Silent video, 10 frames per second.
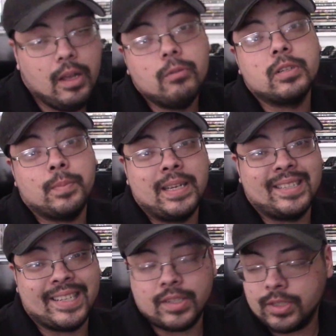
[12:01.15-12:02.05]
which makes
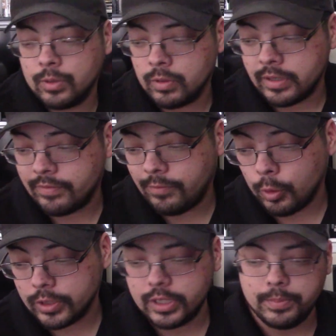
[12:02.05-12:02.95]
sense because you're running
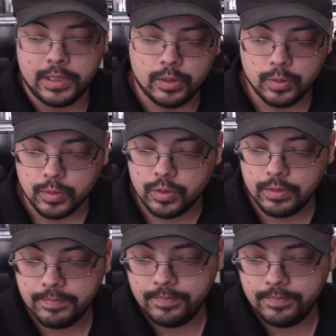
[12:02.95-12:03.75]
four GPUs.